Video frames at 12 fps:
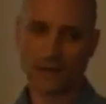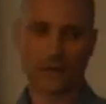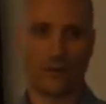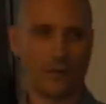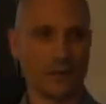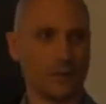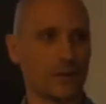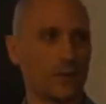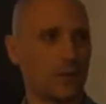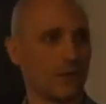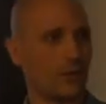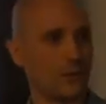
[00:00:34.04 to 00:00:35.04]

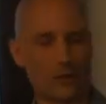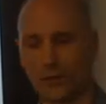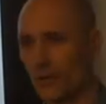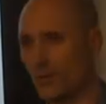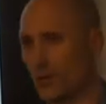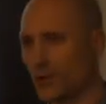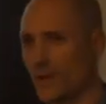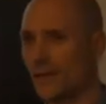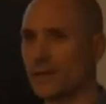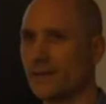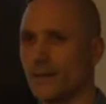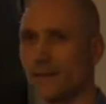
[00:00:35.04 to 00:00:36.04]
So you all know a
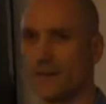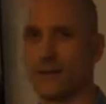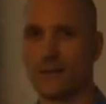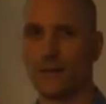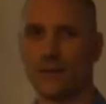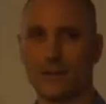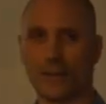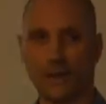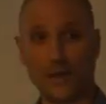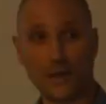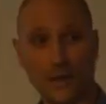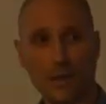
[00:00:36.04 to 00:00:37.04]
blockchain is a
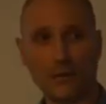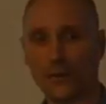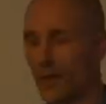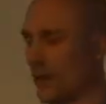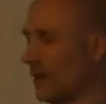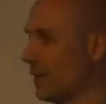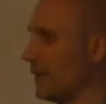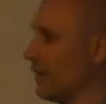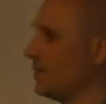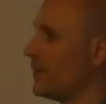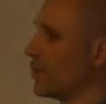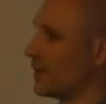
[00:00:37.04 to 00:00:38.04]
ledger
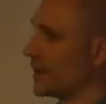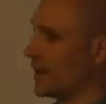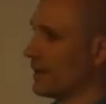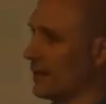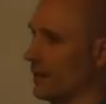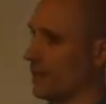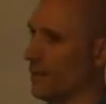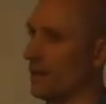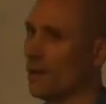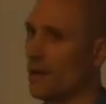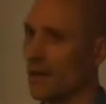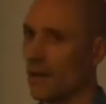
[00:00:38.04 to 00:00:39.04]
where people can
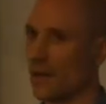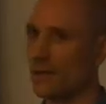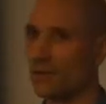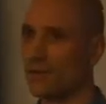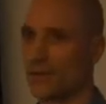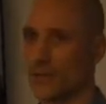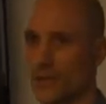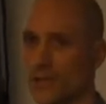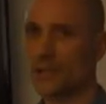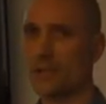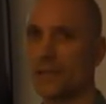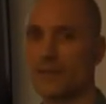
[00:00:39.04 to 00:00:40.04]
include
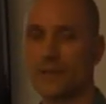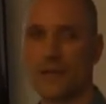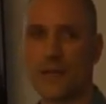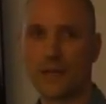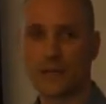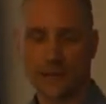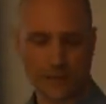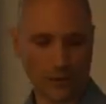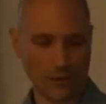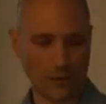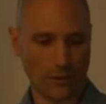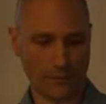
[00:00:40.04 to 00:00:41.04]
transactions.
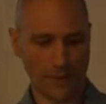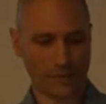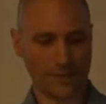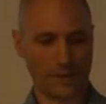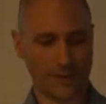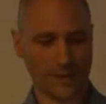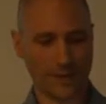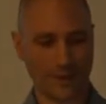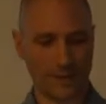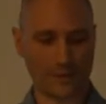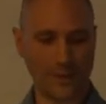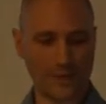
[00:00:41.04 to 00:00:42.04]
So the very first thing
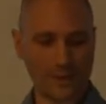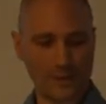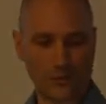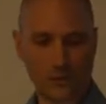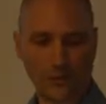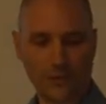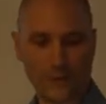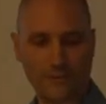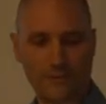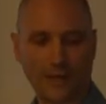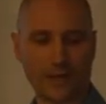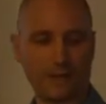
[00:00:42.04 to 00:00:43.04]
that you need is to
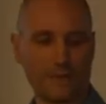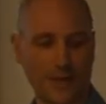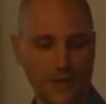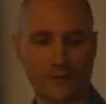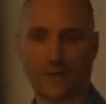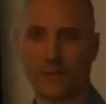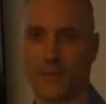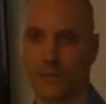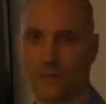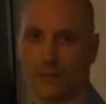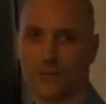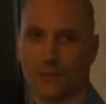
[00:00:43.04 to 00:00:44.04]
define valid
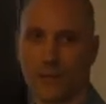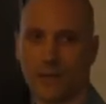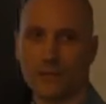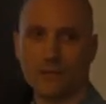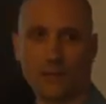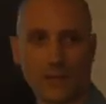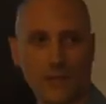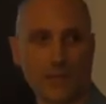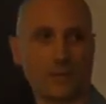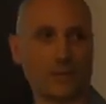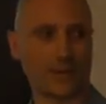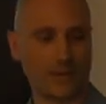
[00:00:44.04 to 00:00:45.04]
transactions, right?
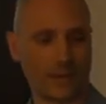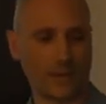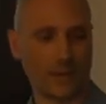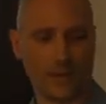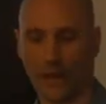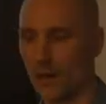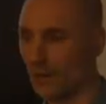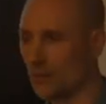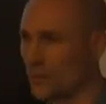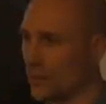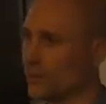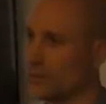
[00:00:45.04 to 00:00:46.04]
Which transactions are allowed
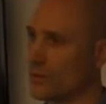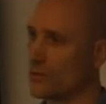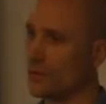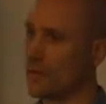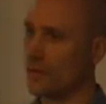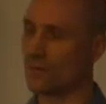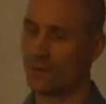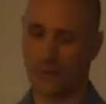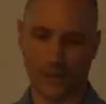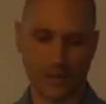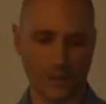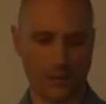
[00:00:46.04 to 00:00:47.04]
to go into the
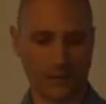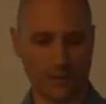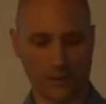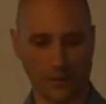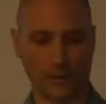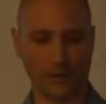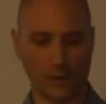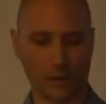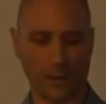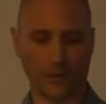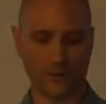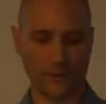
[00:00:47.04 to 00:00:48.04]
ledger and
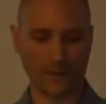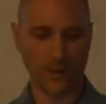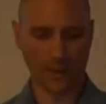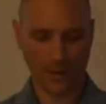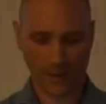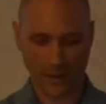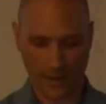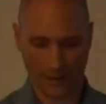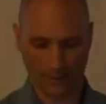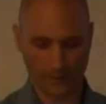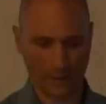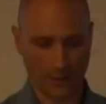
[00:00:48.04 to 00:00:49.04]
which are not.
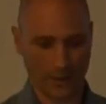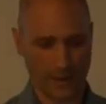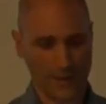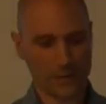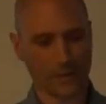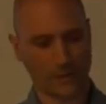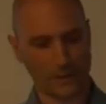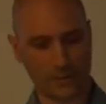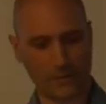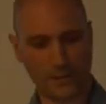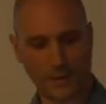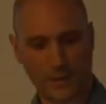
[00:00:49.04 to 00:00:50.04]
And for this, what
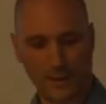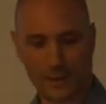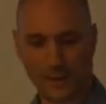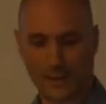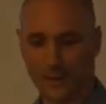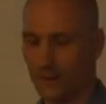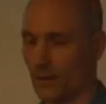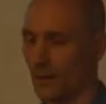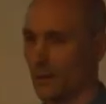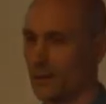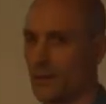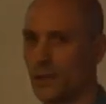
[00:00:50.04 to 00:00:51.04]
is used is
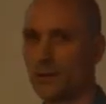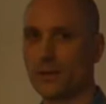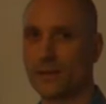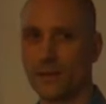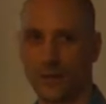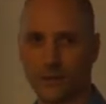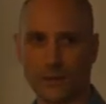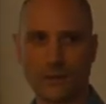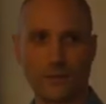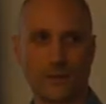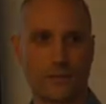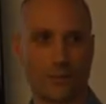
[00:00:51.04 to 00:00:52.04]
digital
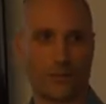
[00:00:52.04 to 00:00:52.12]
signatures,